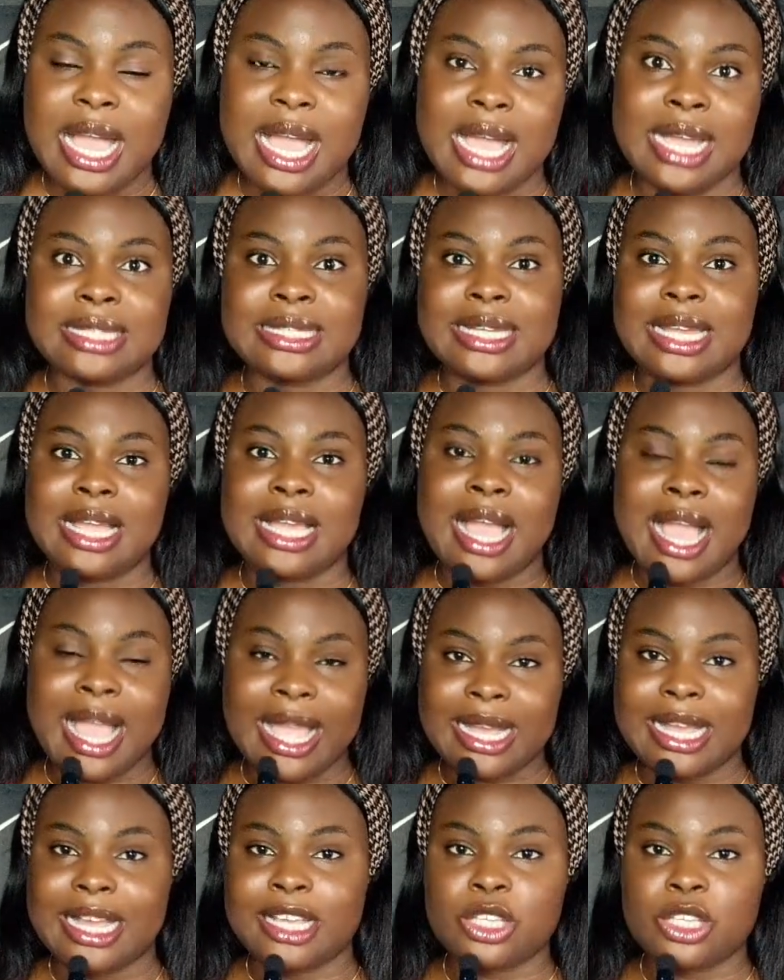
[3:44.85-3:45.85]
and
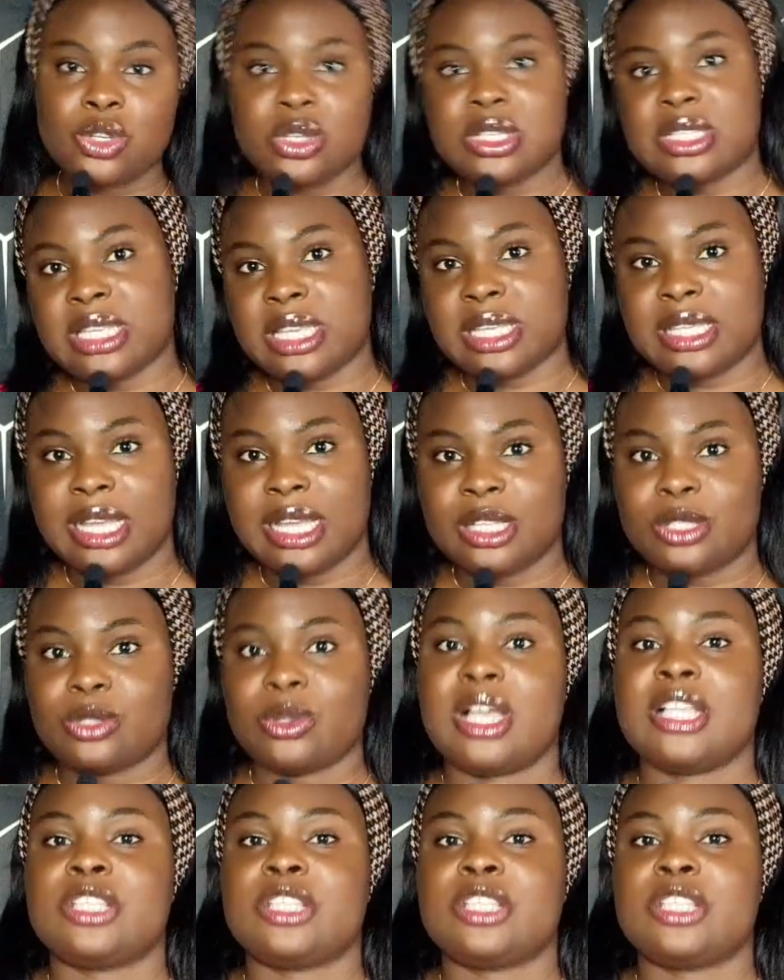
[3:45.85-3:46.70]
I can use data to